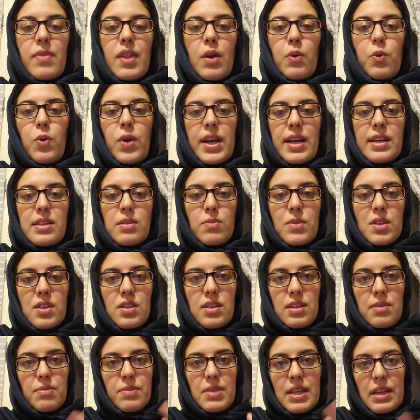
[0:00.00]
we as
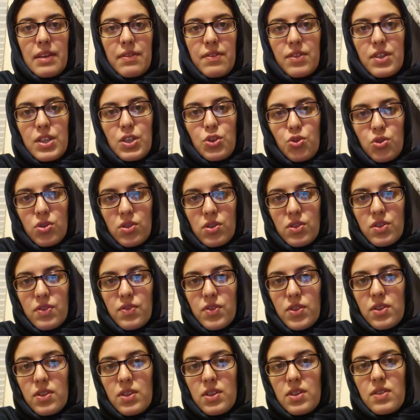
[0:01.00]
Muslims have rituals
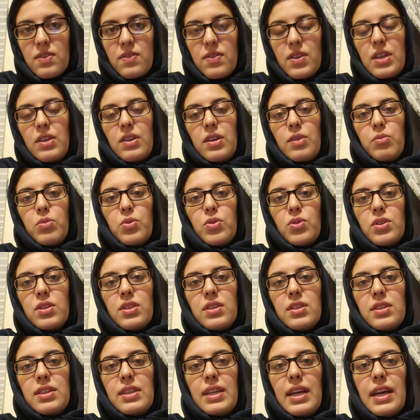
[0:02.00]
for this very
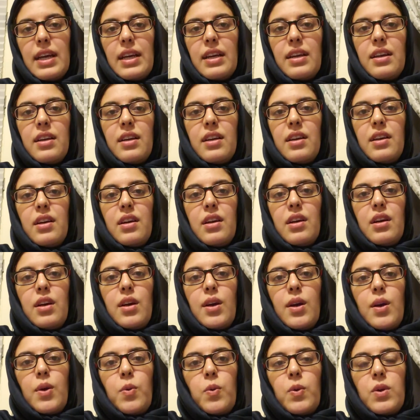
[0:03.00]
important day.
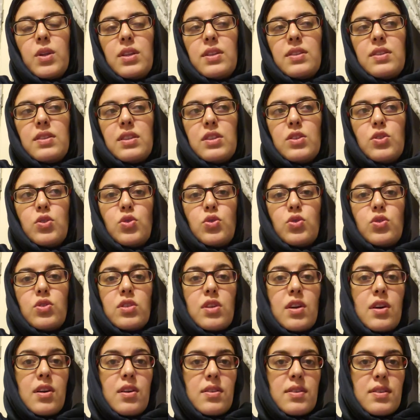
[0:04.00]
We listen to
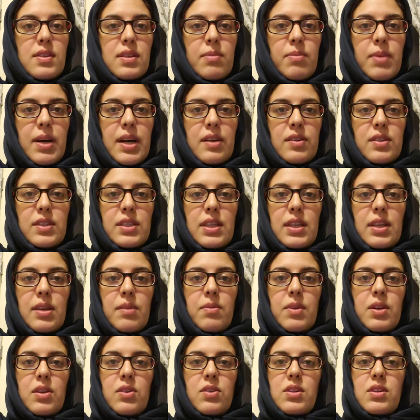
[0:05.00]
songs about
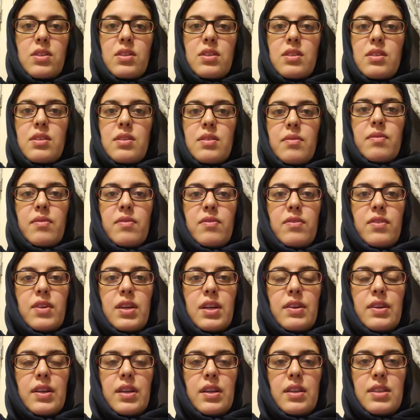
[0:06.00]
him. There is
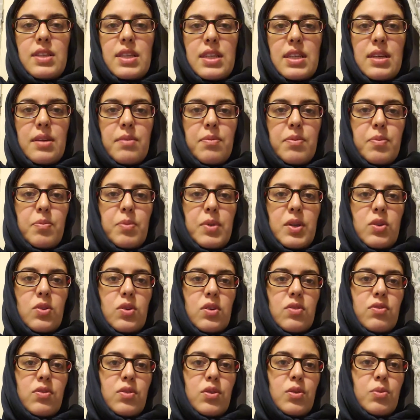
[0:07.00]
very deep,
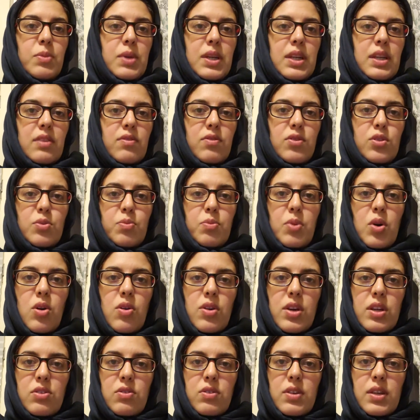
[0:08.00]
beautiful, meaningful
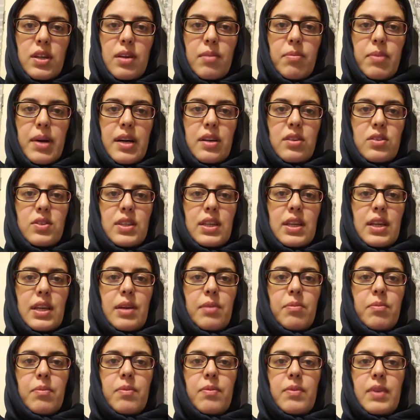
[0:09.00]
poetry about
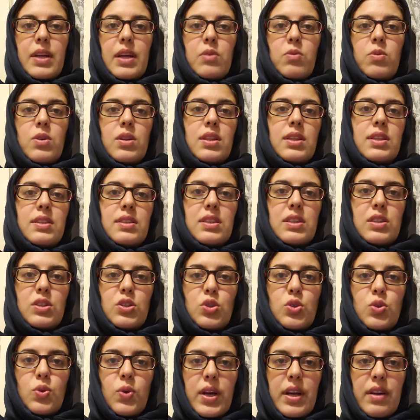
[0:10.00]
him that we listen
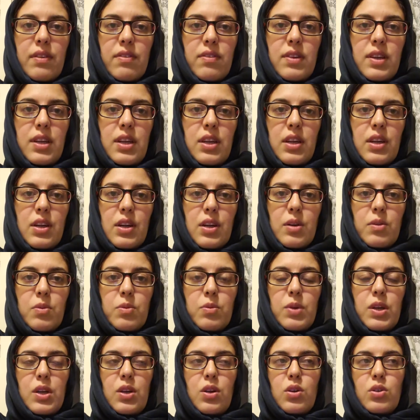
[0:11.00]
to every year.
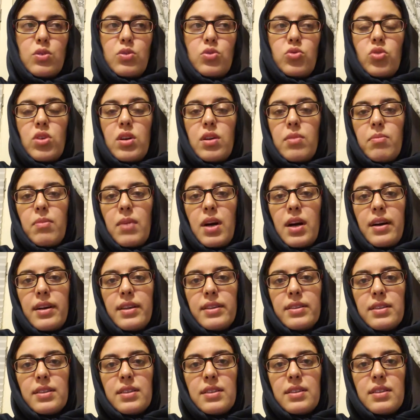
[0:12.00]
We go to our
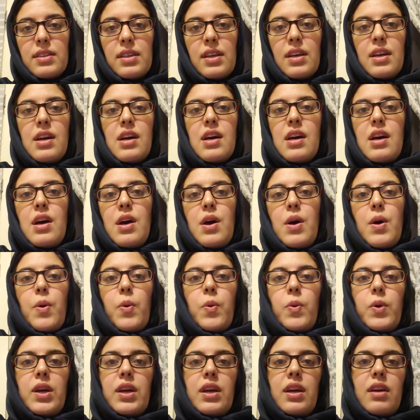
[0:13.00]
mosques.
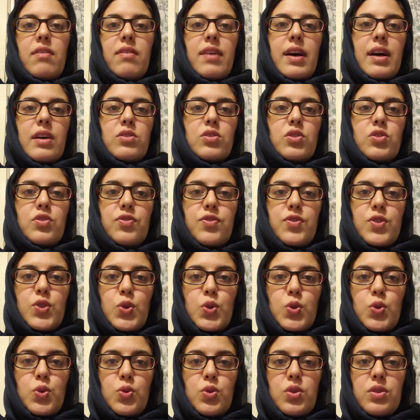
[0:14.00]
We give out
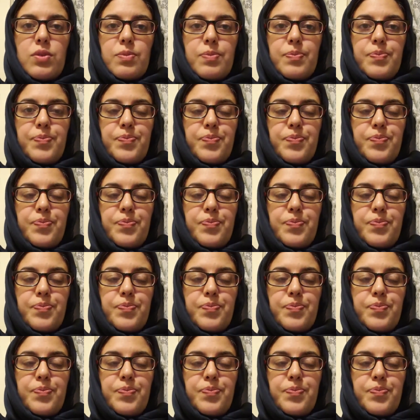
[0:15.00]
food